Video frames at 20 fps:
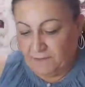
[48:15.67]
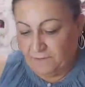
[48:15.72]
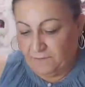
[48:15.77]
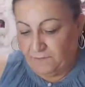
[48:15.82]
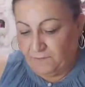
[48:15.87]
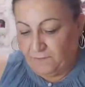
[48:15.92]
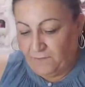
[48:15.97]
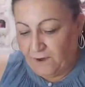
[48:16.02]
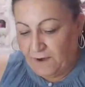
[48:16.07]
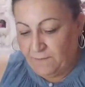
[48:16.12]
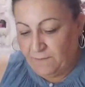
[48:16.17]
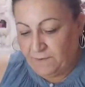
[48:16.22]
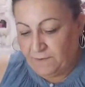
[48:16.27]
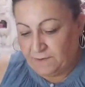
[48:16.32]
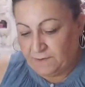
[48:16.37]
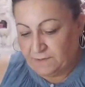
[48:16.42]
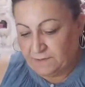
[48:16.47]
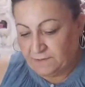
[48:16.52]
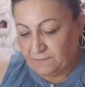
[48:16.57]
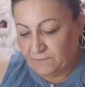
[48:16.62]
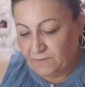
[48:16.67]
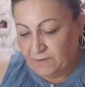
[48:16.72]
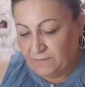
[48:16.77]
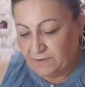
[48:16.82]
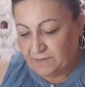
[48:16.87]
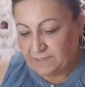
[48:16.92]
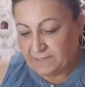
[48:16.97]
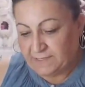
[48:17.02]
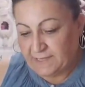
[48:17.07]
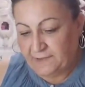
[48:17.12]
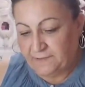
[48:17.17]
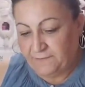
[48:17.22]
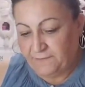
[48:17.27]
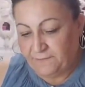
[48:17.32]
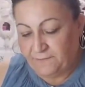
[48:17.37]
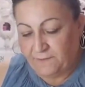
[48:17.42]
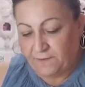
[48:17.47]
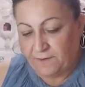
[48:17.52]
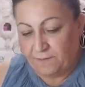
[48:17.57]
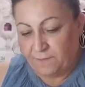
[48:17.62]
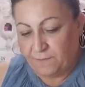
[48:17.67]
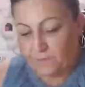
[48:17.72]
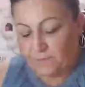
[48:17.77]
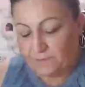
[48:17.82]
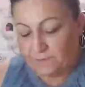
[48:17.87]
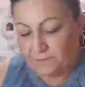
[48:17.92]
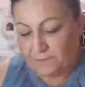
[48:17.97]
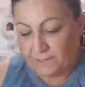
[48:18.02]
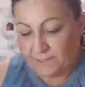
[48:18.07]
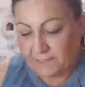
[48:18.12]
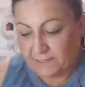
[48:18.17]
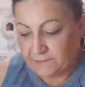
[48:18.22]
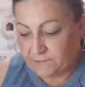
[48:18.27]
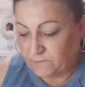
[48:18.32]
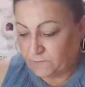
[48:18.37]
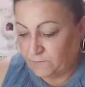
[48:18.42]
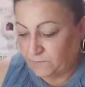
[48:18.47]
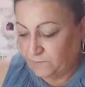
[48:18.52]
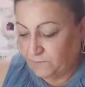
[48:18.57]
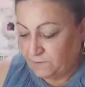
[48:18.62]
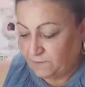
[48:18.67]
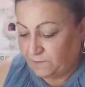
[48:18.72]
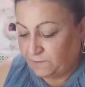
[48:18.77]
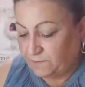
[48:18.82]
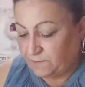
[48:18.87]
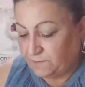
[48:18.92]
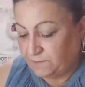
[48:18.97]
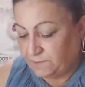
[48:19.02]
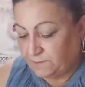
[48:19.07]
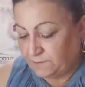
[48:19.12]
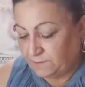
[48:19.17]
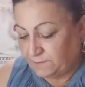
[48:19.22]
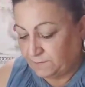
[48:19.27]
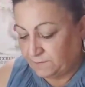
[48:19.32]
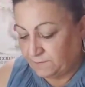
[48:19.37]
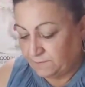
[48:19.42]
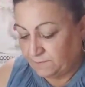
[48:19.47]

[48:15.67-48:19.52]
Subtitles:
Farmers, Riverside Farmers. He has two of those.